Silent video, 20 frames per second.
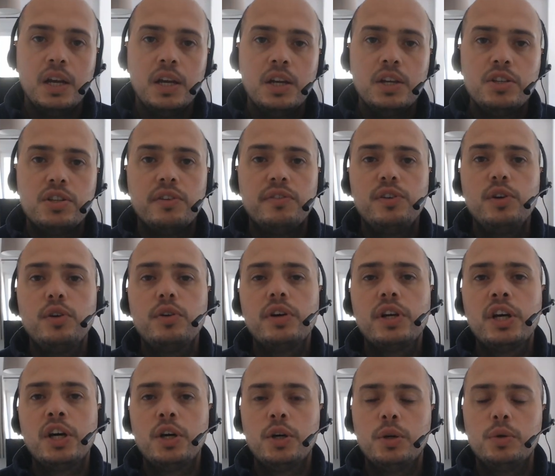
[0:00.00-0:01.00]
So if you're a
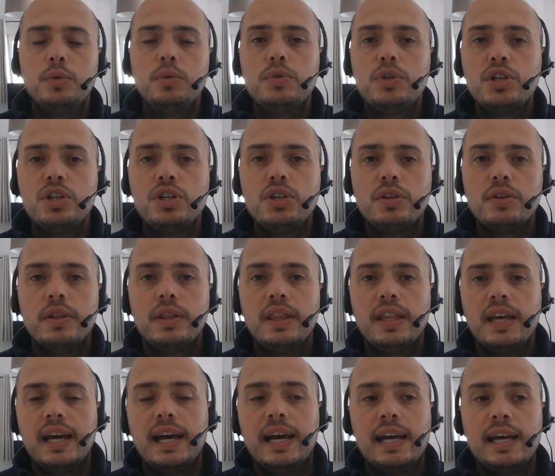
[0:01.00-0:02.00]
coach
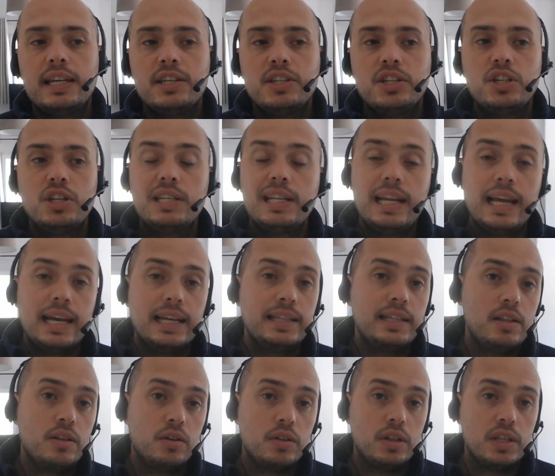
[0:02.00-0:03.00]
that has just
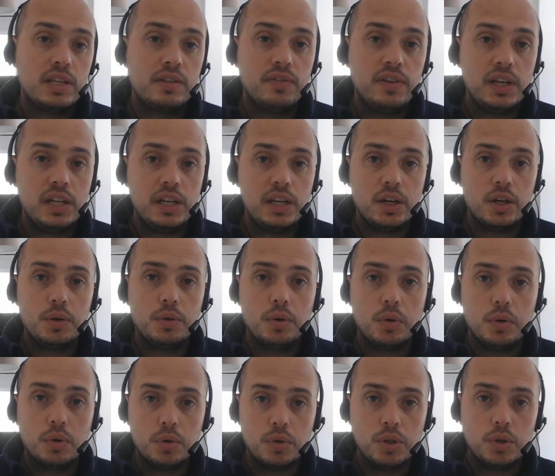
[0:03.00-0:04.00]
landed on this video,
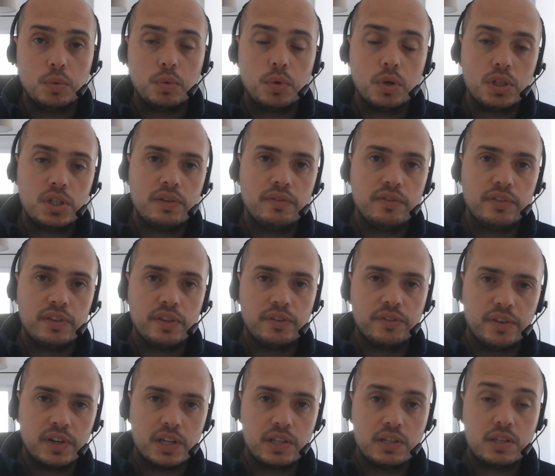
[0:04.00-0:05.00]
or you're watching for the
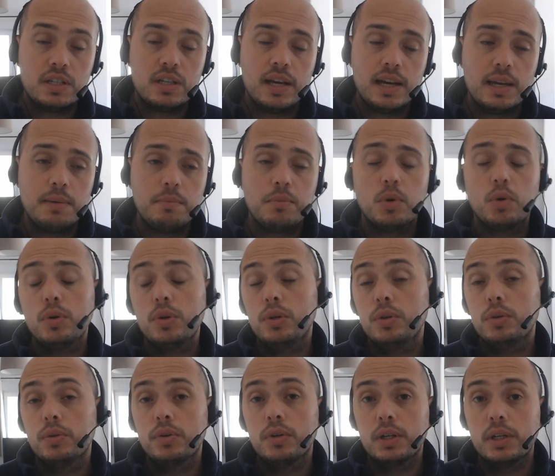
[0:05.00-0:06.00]
first time, or
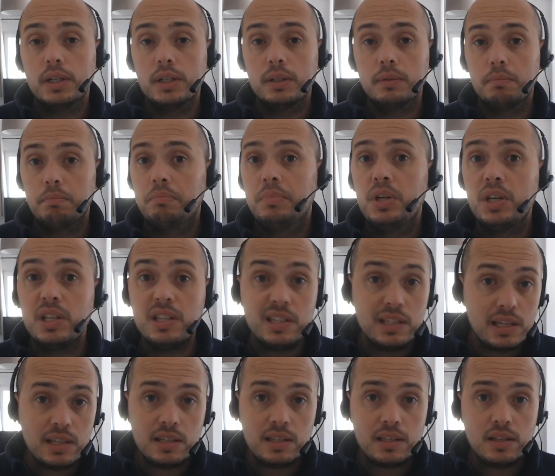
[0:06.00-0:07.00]
you're a
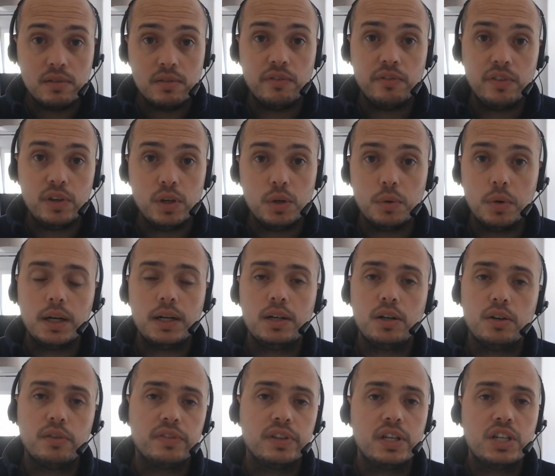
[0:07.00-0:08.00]
consistent viewer
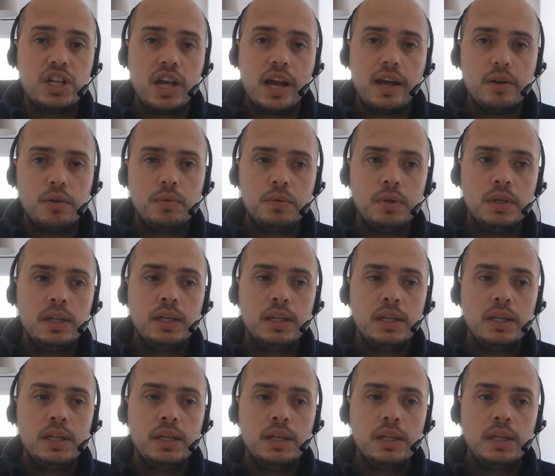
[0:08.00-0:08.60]
of the channel,